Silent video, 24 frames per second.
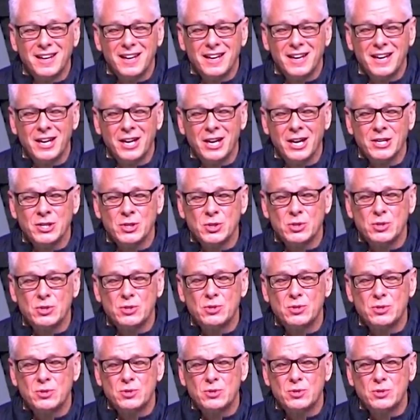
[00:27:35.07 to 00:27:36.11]
and I
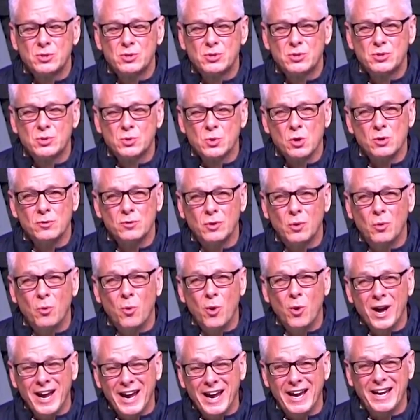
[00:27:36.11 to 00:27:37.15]
drove
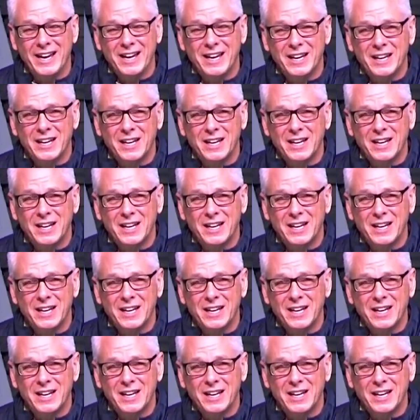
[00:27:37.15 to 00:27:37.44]
away.